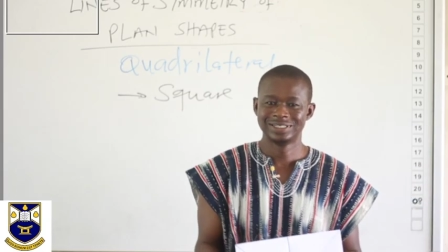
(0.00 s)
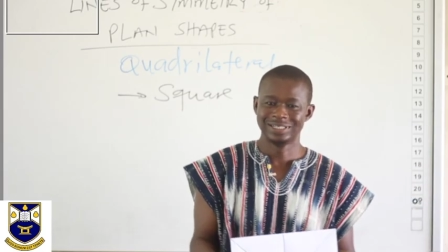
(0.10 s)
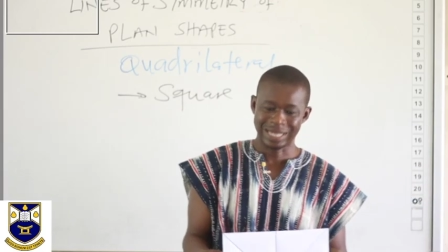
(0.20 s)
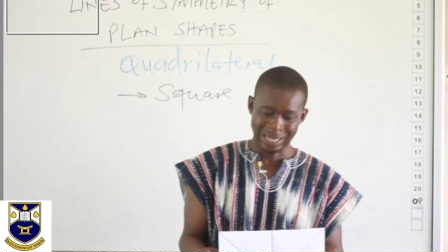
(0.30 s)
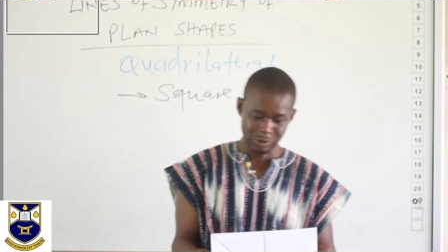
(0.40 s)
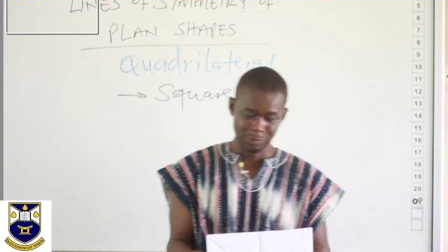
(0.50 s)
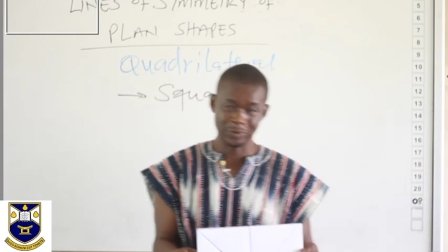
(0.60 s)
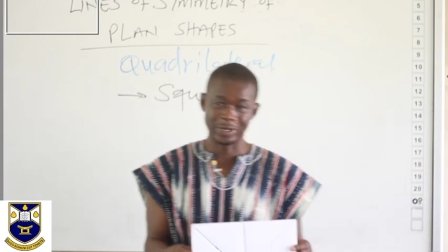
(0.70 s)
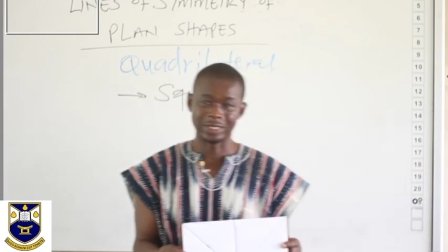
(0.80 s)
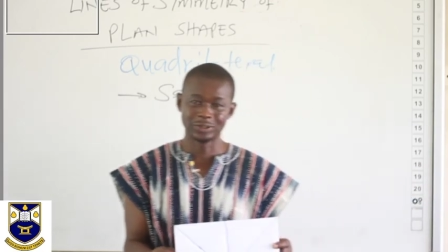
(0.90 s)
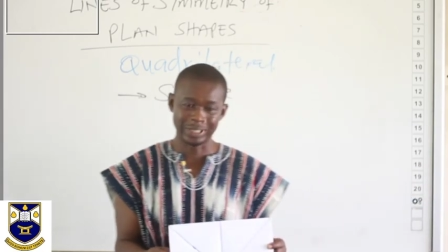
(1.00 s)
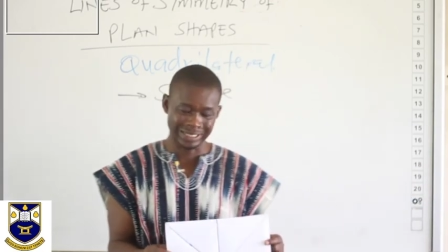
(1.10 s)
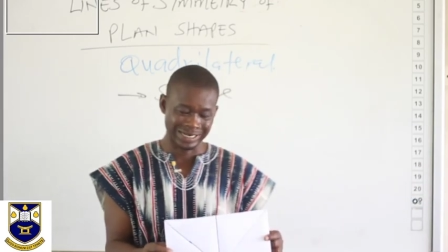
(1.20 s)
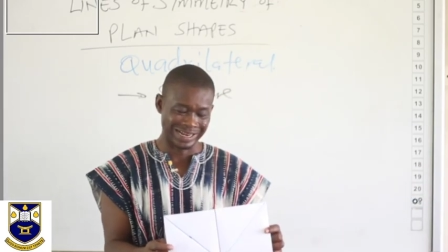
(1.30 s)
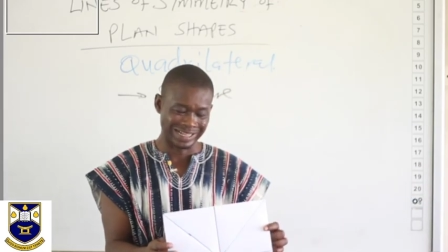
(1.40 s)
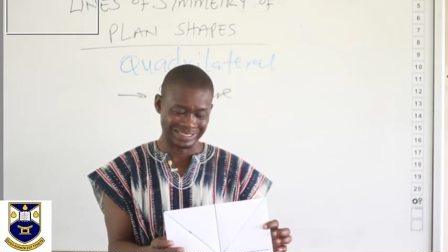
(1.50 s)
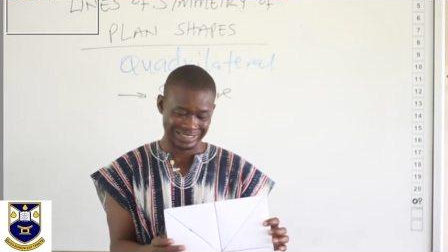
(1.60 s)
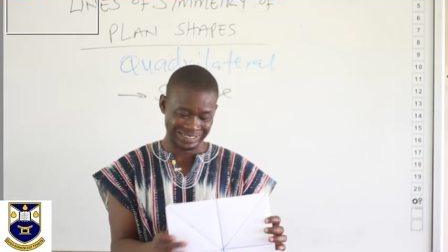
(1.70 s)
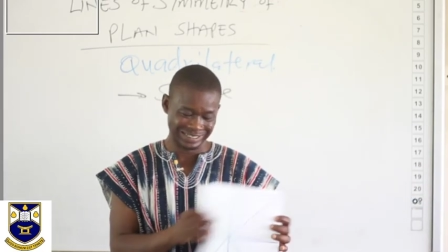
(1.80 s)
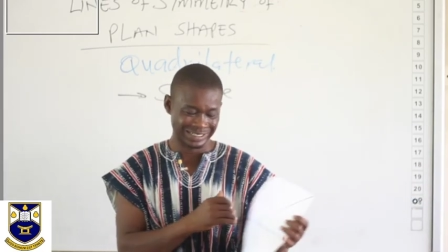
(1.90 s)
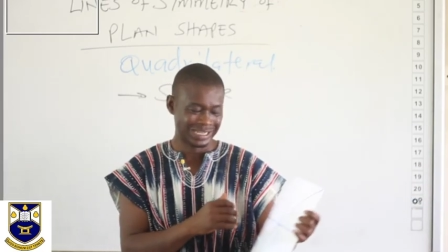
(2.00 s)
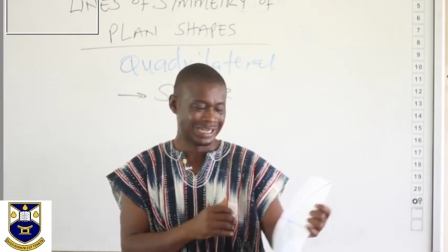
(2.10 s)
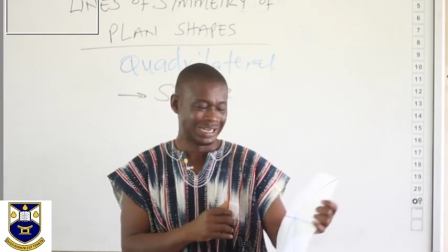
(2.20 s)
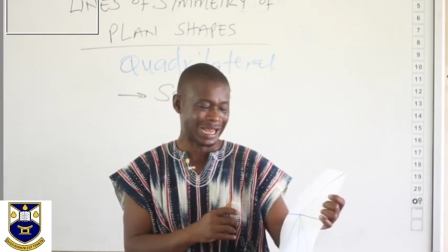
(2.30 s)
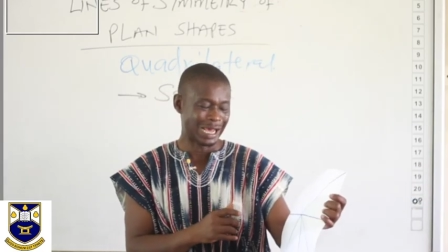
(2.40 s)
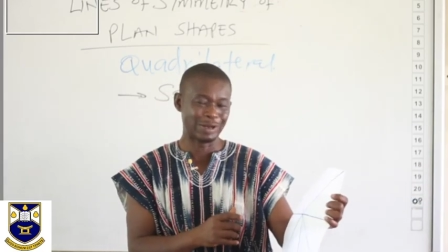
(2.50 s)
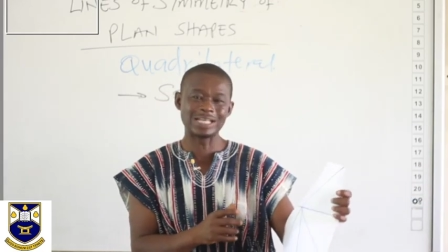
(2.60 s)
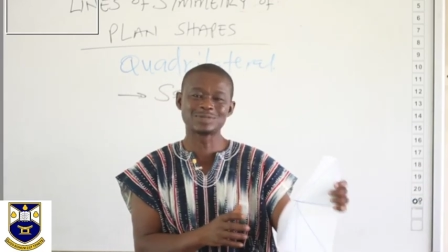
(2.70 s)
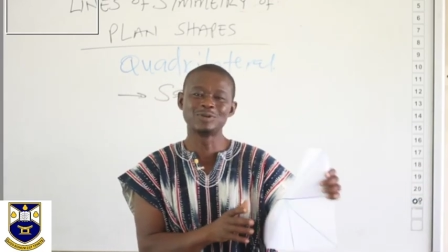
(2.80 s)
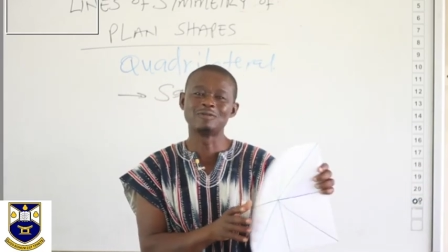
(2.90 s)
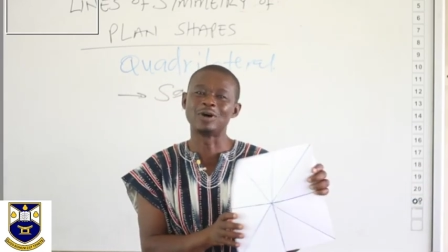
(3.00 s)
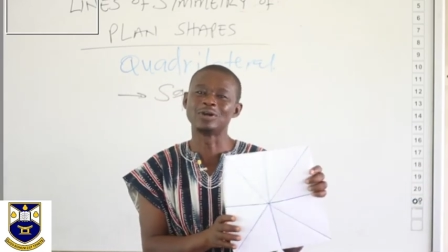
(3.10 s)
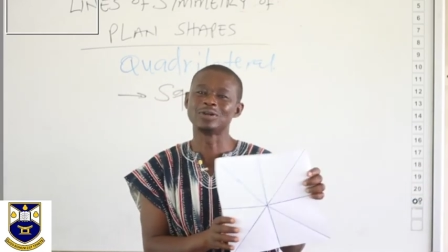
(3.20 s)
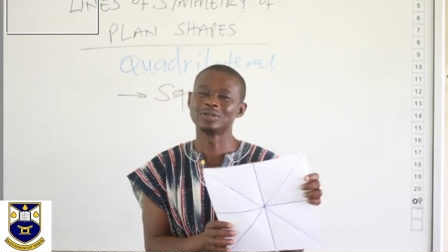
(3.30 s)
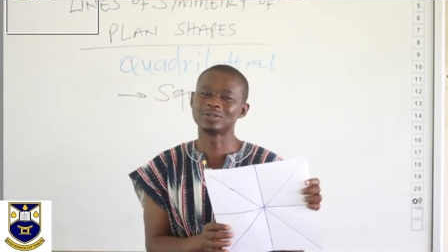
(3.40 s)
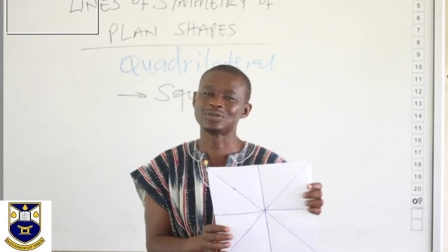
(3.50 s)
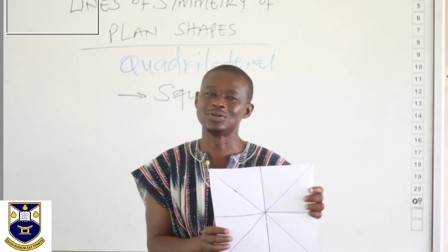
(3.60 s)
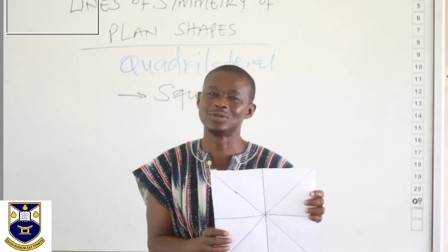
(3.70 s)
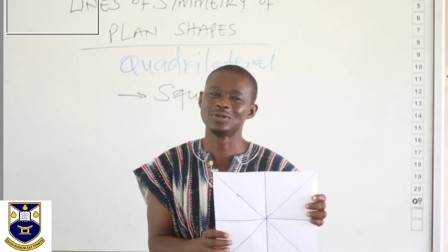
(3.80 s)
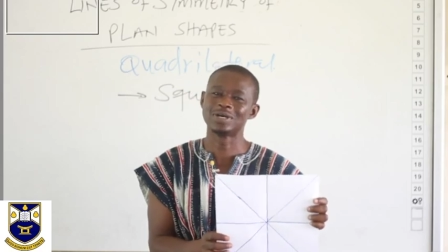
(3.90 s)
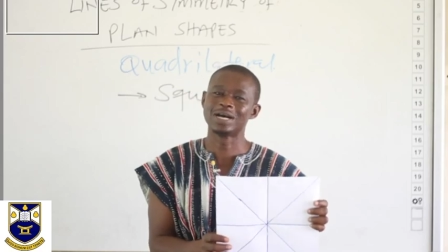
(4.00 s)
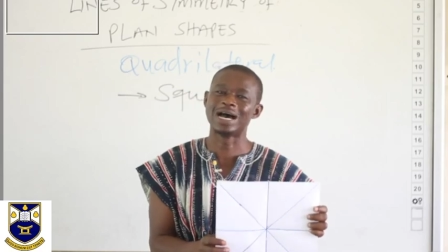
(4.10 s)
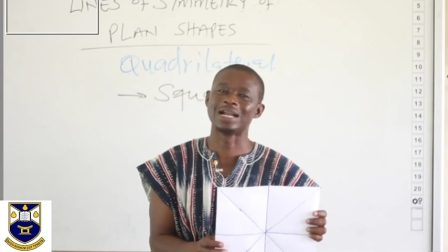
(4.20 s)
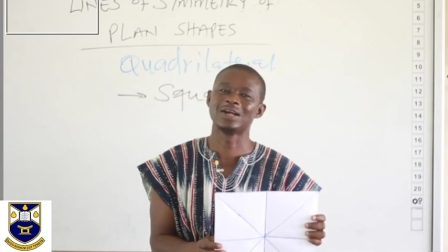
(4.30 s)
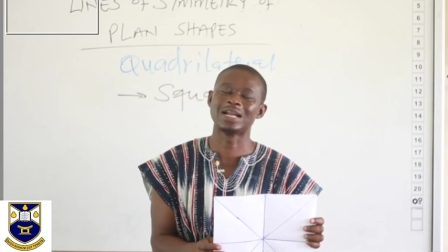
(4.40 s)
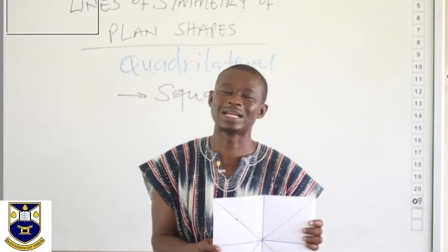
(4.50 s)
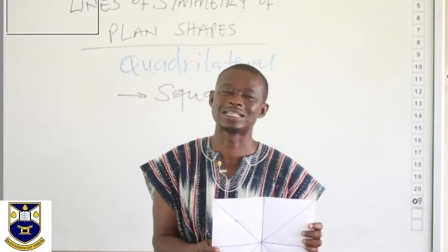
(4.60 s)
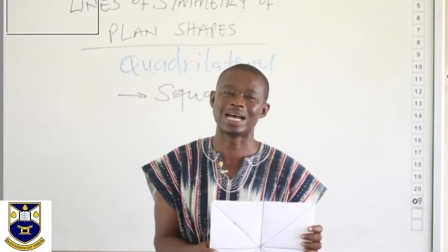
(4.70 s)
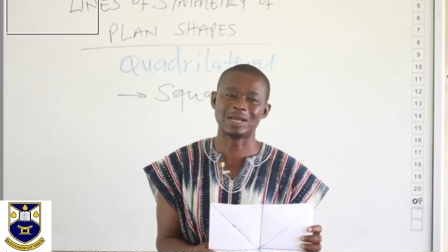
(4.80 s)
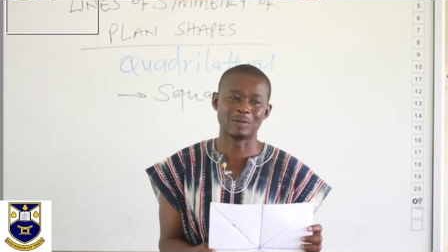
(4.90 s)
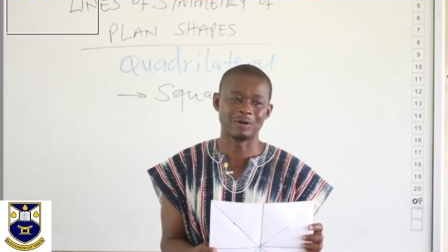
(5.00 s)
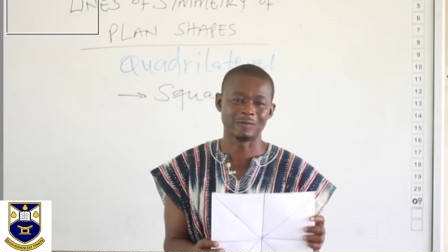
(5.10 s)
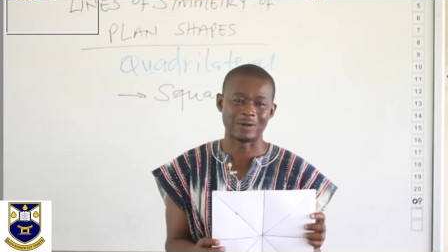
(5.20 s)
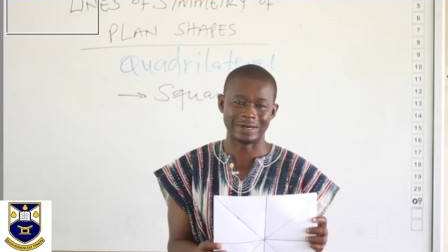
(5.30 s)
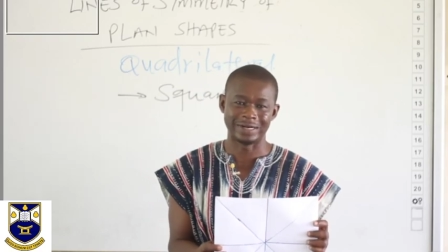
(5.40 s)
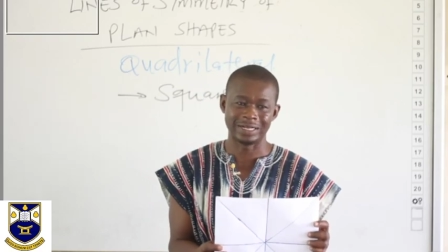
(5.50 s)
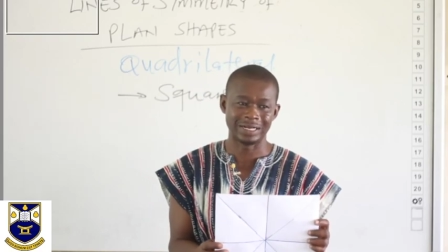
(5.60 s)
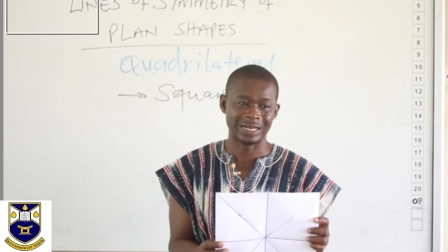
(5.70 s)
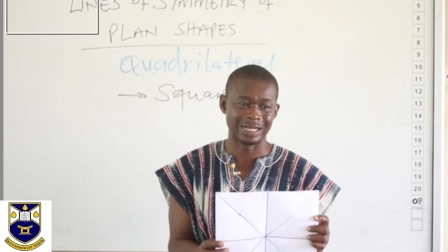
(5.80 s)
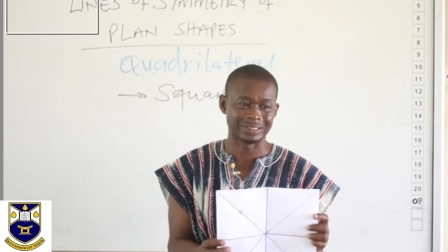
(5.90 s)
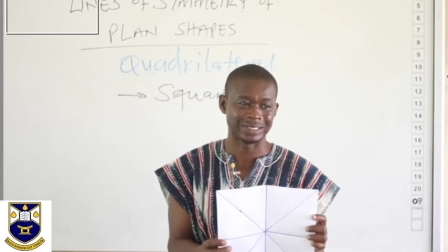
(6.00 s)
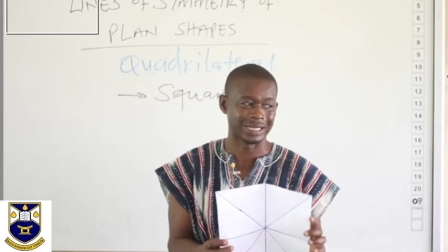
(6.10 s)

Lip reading: I hope you're enjoying the lesson. Now let's move on to another type of quadrilateral.